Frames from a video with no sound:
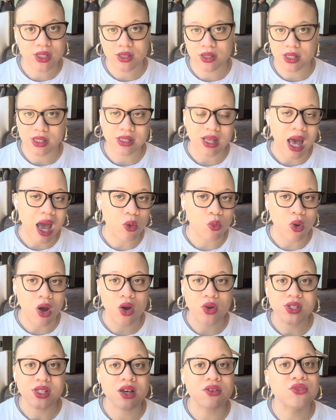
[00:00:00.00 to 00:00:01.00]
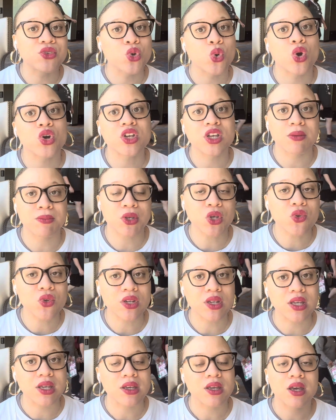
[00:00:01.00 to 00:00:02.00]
the sidewalks of your community,